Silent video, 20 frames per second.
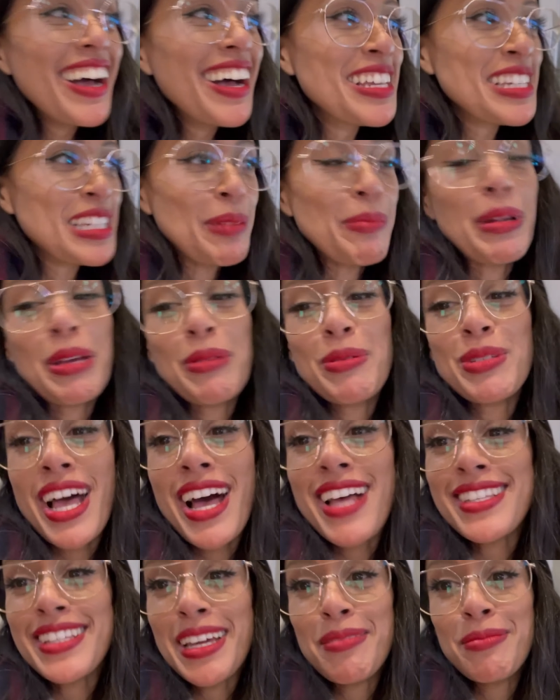Somebody was
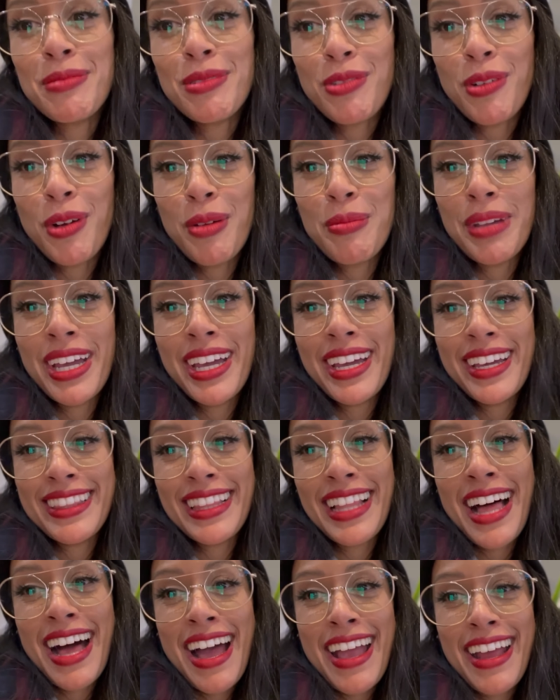asking for me in
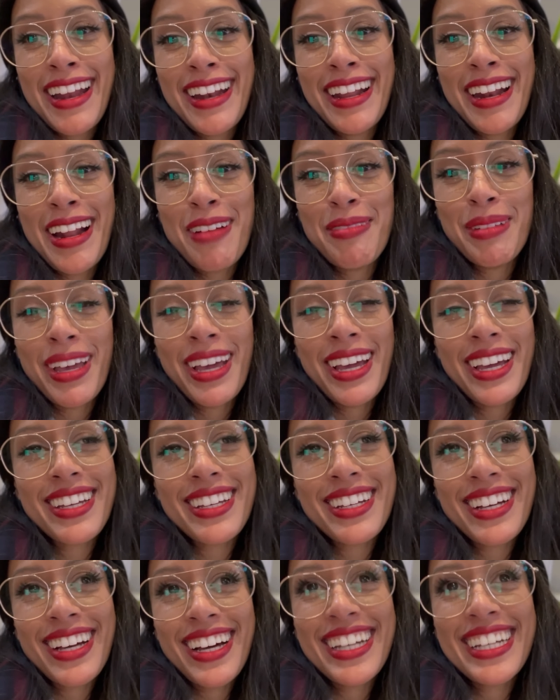line and I'm like,
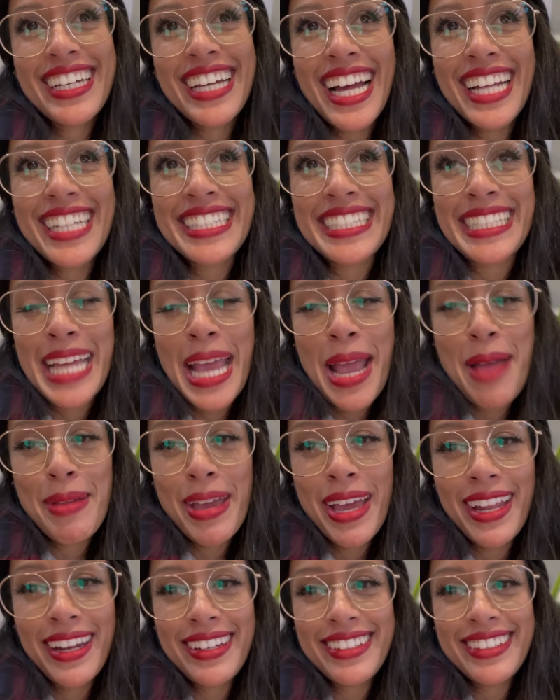God damn
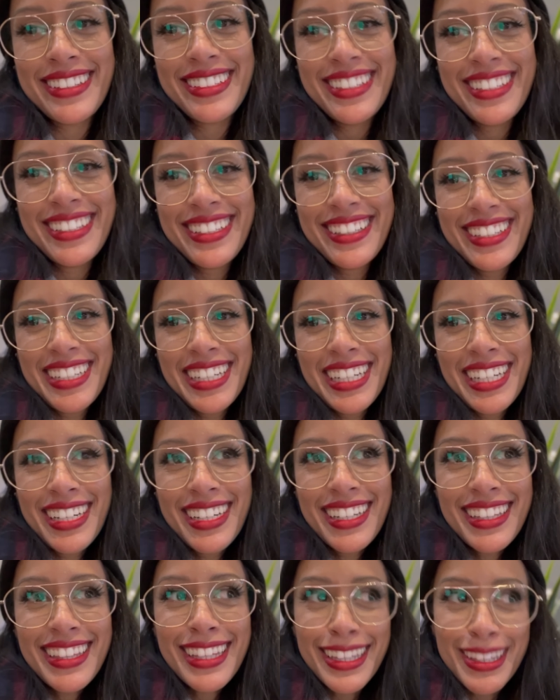it.